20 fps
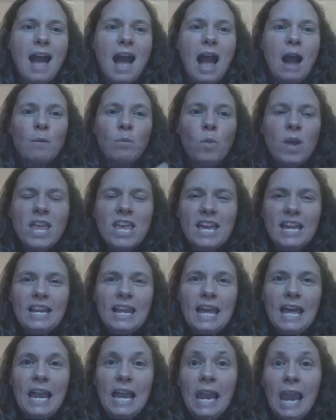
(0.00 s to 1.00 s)
and we can
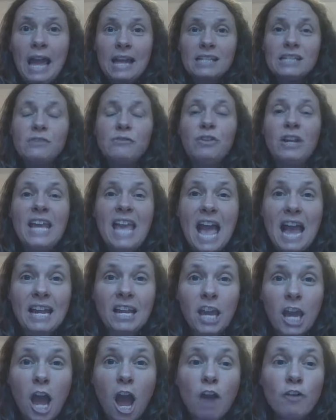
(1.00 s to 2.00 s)
collectively
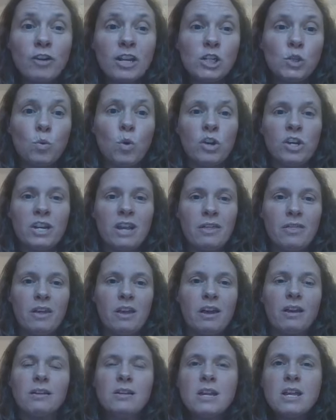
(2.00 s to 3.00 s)
encourage one another